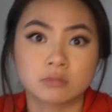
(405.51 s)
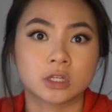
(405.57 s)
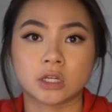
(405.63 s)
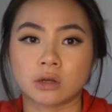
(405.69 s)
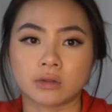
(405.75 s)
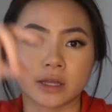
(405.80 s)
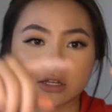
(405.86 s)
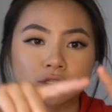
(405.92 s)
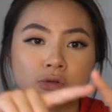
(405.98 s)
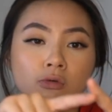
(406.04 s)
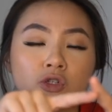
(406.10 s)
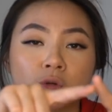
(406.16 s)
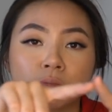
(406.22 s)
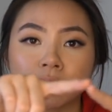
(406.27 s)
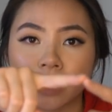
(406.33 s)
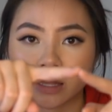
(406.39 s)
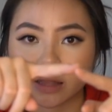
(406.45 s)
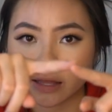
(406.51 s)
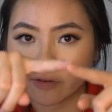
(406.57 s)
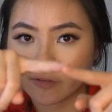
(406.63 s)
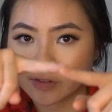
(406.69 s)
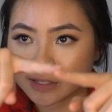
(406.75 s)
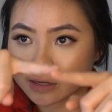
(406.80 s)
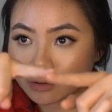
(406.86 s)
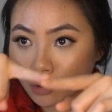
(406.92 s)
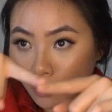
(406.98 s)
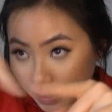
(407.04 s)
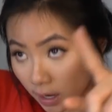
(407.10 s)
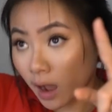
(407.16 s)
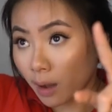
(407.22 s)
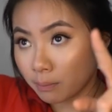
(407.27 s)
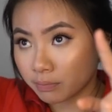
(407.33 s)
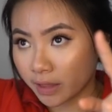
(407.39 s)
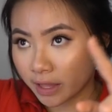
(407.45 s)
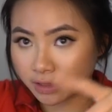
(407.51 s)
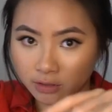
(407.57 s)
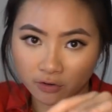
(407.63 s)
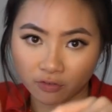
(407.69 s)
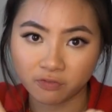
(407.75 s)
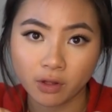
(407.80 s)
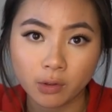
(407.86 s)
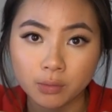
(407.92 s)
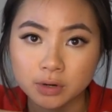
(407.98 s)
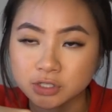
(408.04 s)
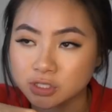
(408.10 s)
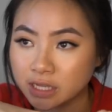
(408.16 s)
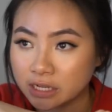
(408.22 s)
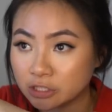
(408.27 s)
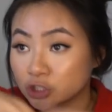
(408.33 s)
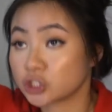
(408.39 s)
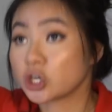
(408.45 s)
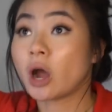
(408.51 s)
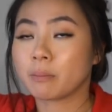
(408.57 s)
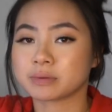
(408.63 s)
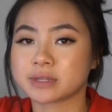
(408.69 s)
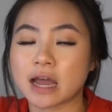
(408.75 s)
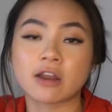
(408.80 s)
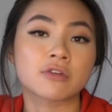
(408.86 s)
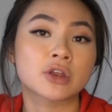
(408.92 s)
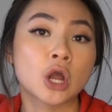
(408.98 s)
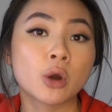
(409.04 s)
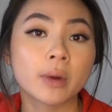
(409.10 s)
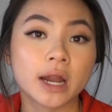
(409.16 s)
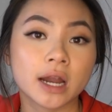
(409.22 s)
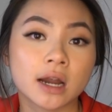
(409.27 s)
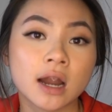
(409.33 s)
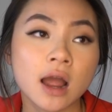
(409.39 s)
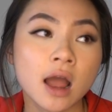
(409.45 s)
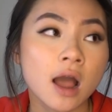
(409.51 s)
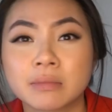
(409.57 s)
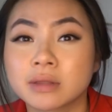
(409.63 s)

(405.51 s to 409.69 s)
you know, like Social Blade, like if it's like going up, like their followers just like jumped out of nowhere.